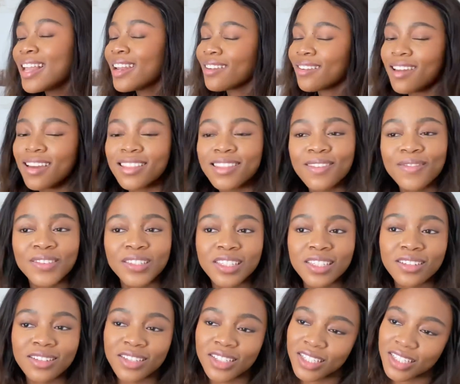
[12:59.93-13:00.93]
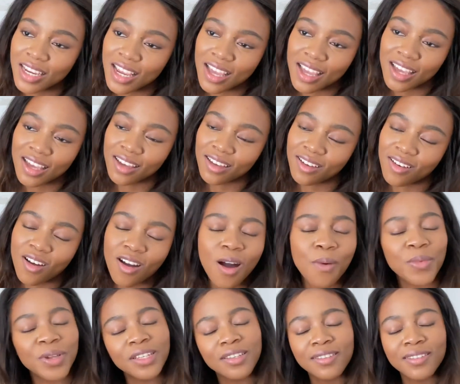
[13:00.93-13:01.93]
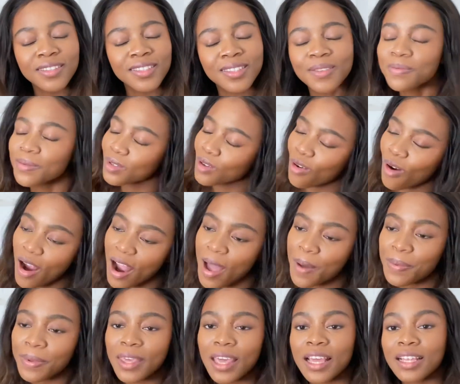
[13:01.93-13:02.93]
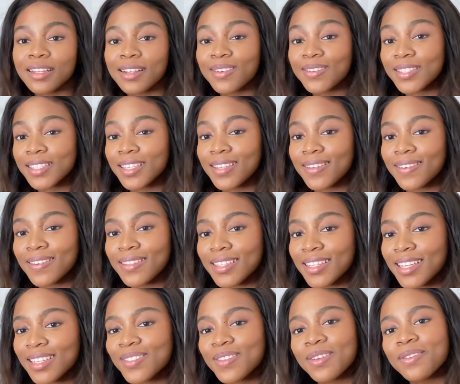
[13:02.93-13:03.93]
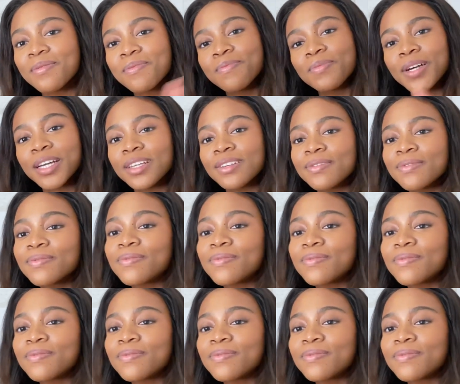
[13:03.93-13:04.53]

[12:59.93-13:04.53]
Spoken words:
Like the video, share, comment, subscribe, and I'll see you on the next one. Bye.